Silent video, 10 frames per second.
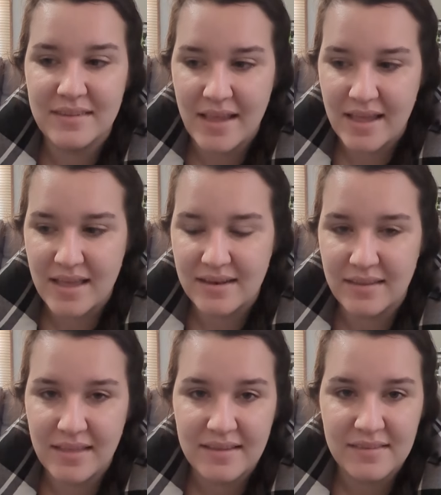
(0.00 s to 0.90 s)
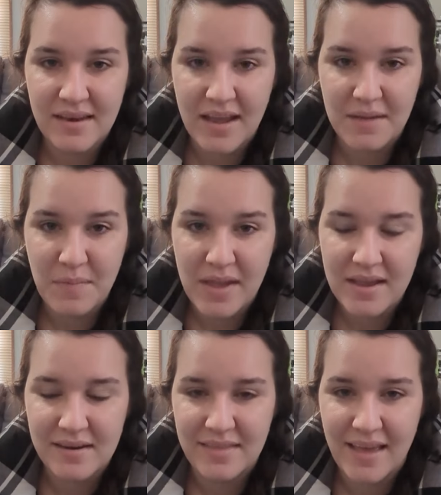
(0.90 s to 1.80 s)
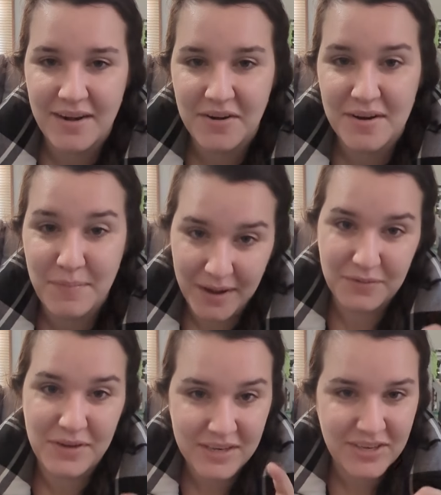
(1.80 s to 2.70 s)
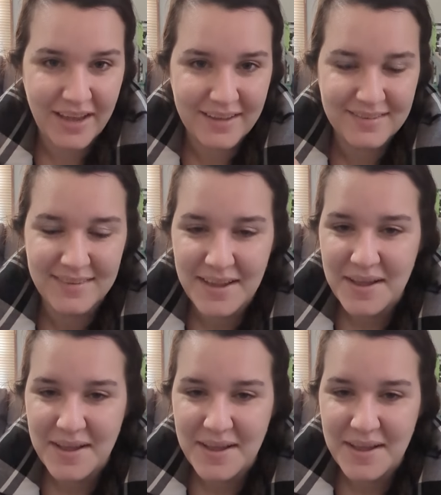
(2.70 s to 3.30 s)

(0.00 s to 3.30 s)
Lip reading: and things that I made that are in my rejects